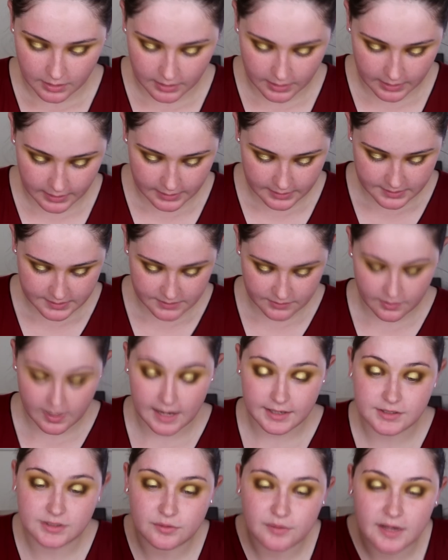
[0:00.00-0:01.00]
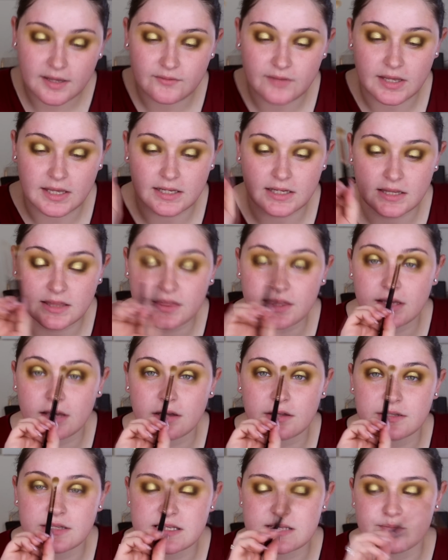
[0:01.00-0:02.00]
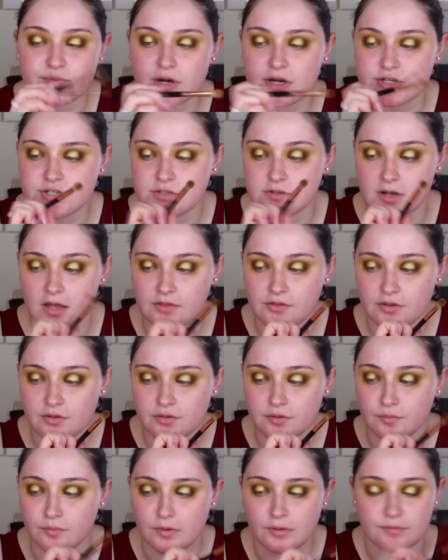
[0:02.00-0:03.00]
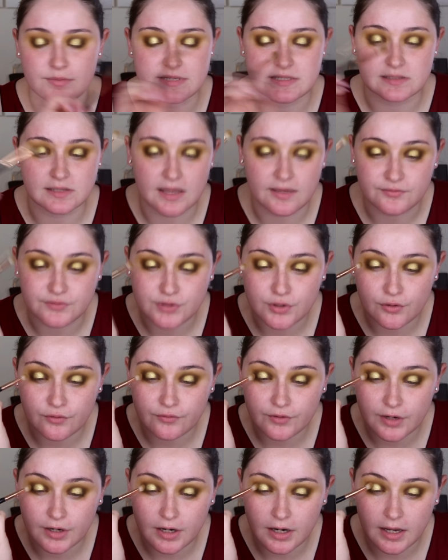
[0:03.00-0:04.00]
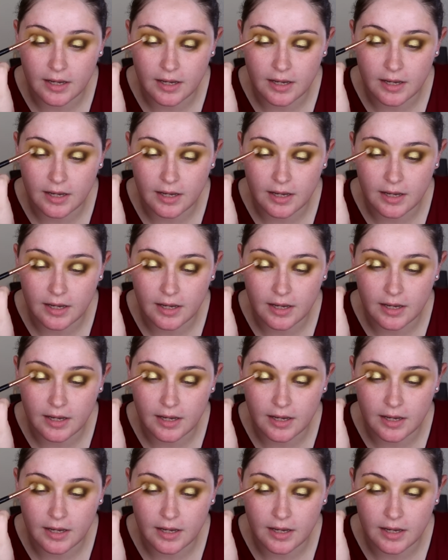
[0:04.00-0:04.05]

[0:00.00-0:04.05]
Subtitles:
All right, so I don't have anything on this brush other than what was left over.